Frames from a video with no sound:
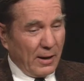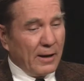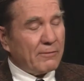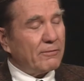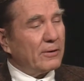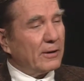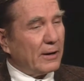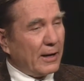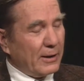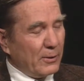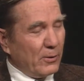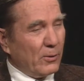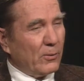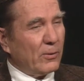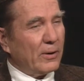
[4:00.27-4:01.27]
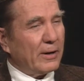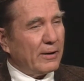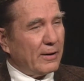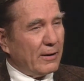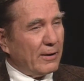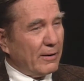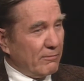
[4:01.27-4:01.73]
I feel I owe
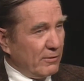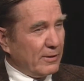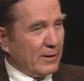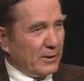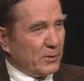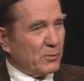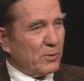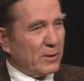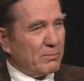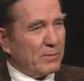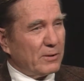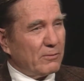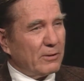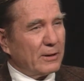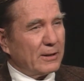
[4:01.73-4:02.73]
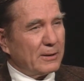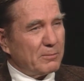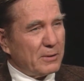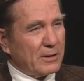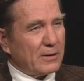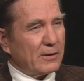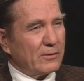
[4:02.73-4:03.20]
everything to Whitman, really,
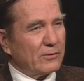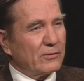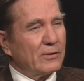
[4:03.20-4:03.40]
because...